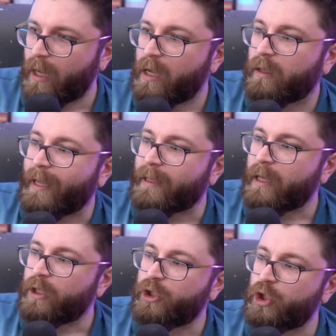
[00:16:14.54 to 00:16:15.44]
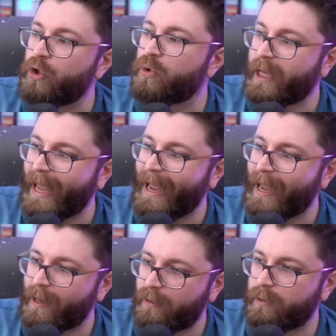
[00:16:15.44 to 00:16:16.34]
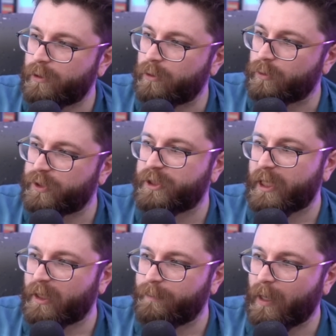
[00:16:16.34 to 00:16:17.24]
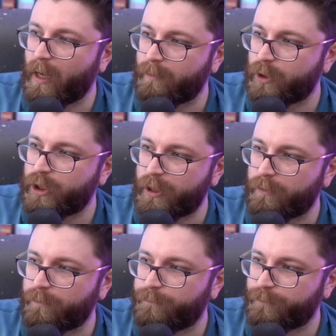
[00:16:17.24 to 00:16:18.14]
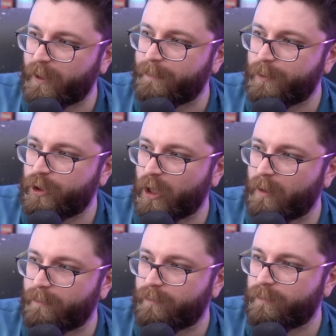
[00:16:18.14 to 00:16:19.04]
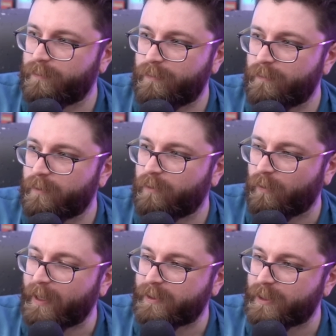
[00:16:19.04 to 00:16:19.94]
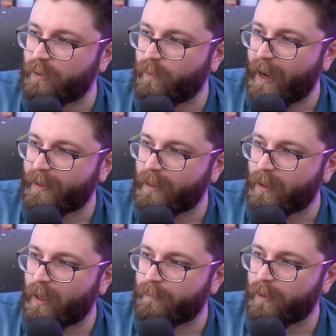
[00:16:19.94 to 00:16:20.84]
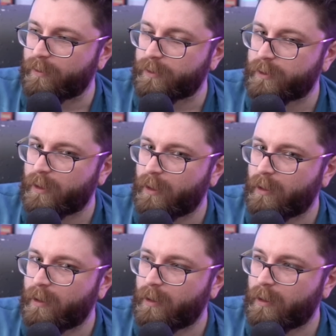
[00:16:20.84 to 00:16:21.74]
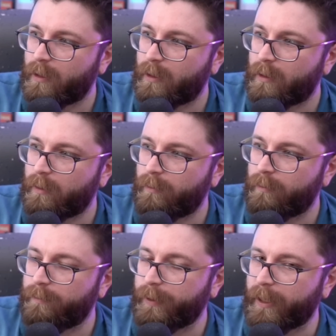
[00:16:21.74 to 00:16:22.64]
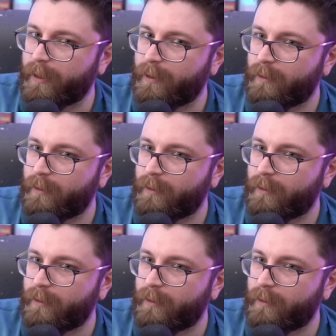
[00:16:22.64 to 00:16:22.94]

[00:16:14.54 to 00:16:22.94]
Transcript: Like, you can do sick bomb, shield, flip, jump, crazy, wacky combos, but